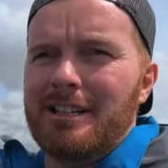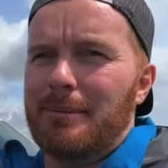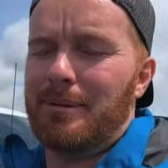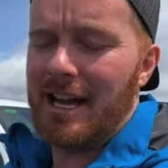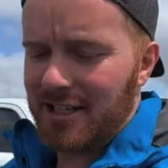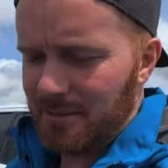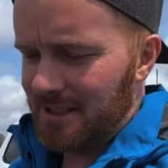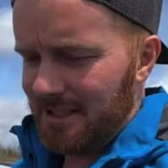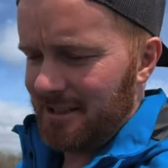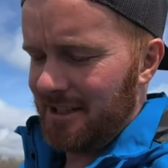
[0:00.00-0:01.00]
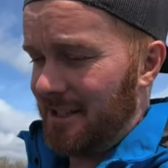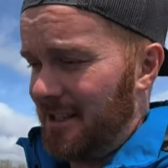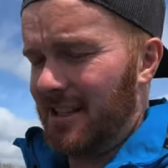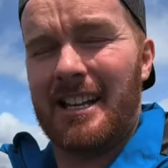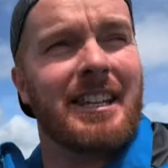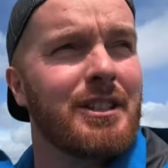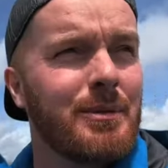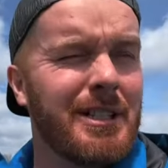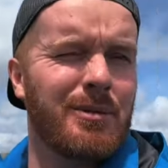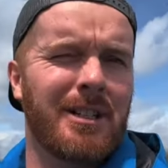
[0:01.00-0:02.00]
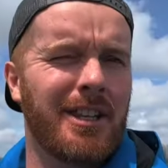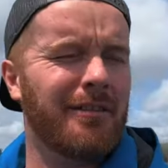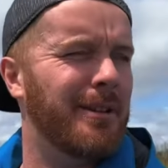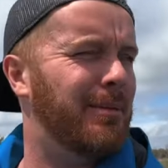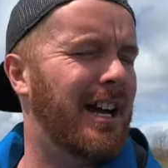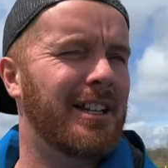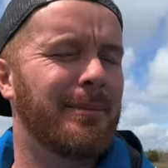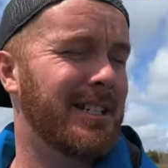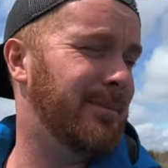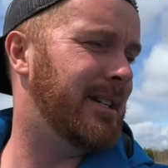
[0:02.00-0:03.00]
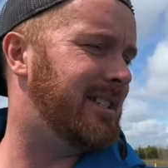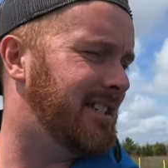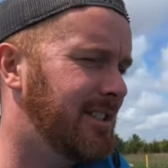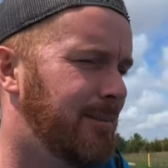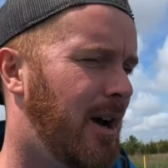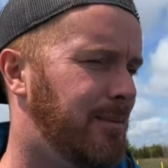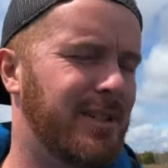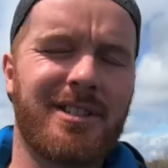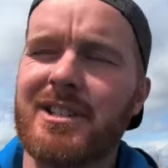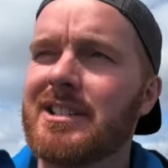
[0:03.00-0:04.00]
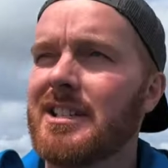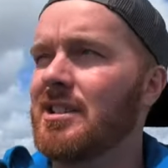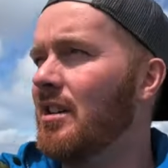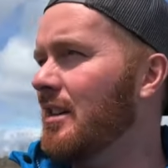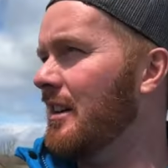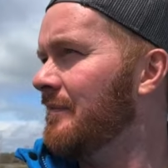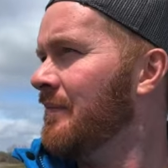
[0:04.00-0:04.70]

the Platinum is, like the 2023 Platinum is missing some options just because all the